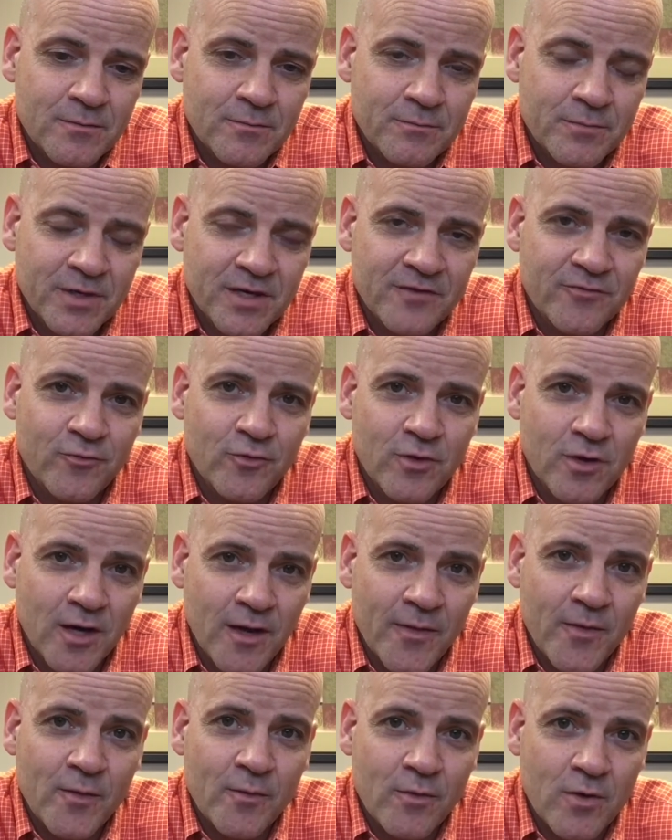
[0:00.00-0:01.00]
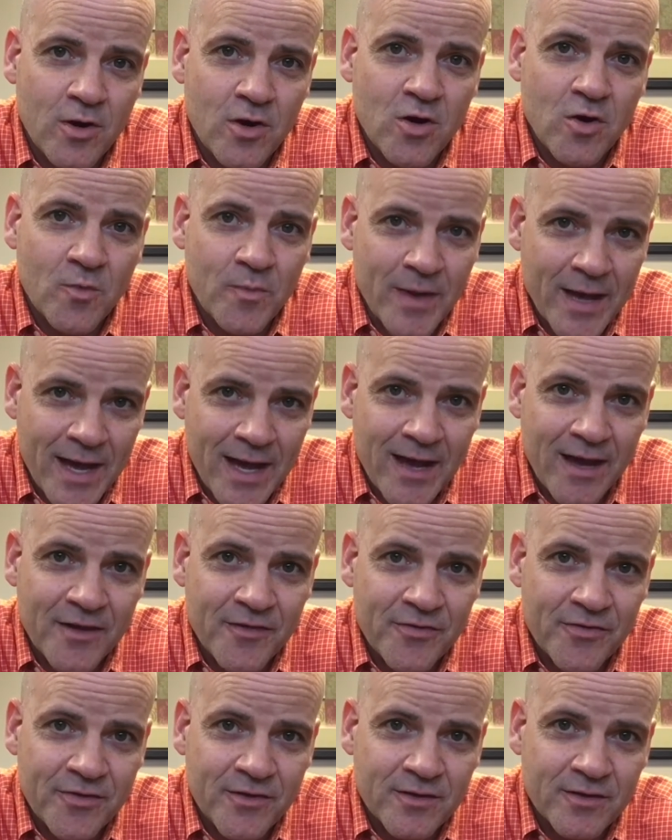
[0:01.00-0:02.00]
But if we're on the wrong
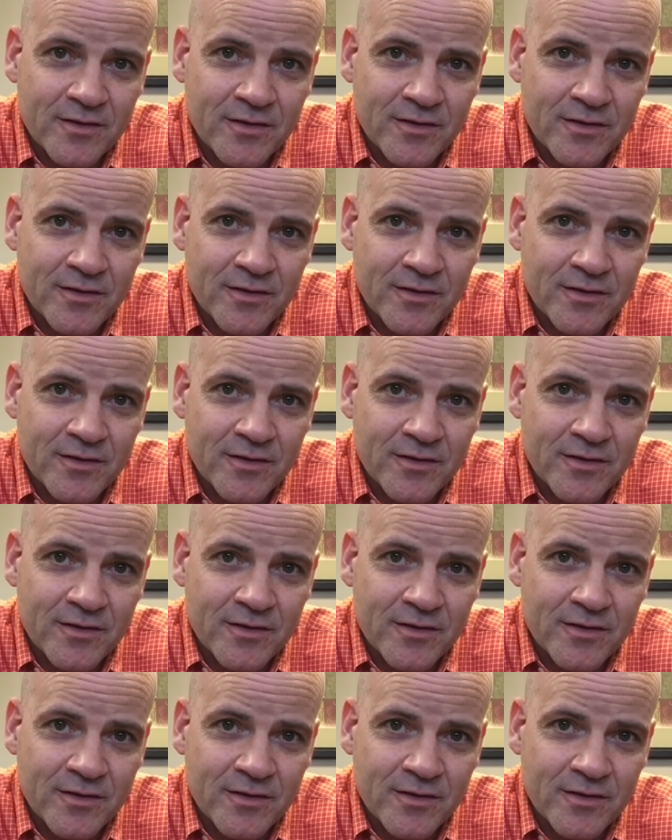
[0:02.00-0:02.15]
path,